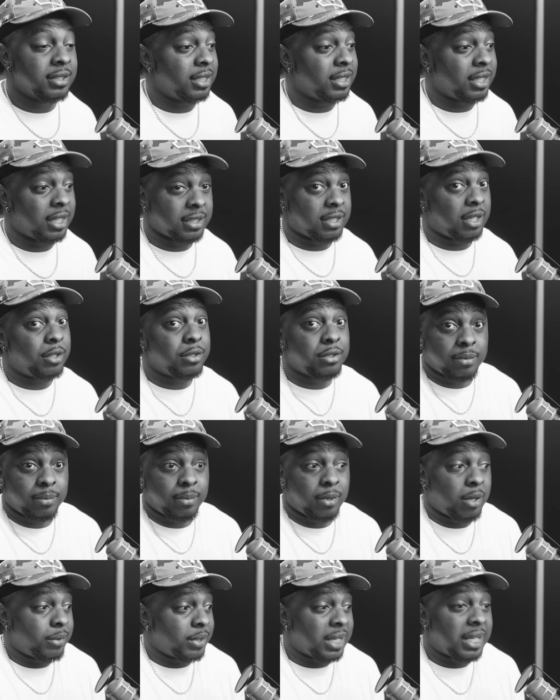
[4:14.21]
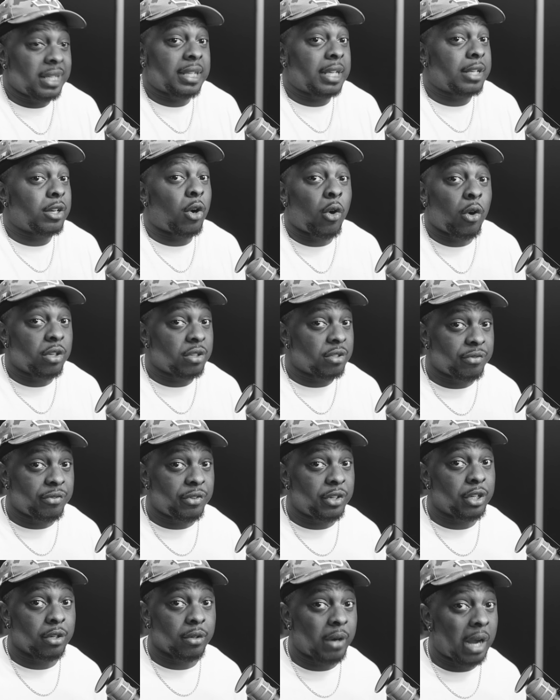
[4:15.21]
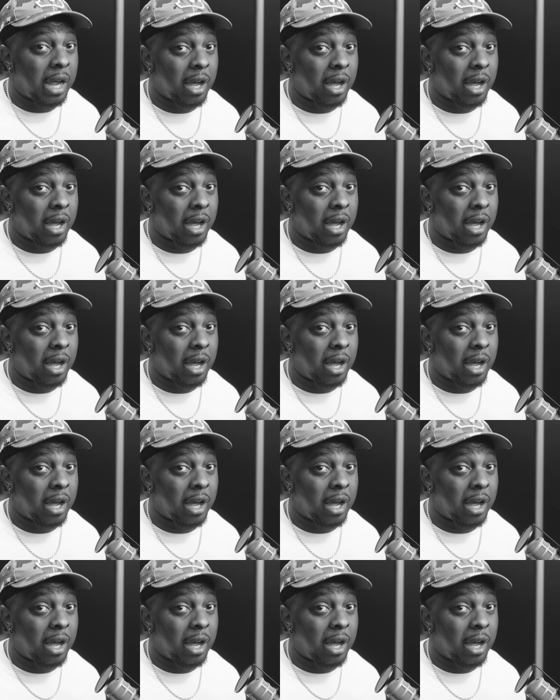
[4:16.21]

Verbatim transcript: See, I told you, bro, it ain't that hard to figure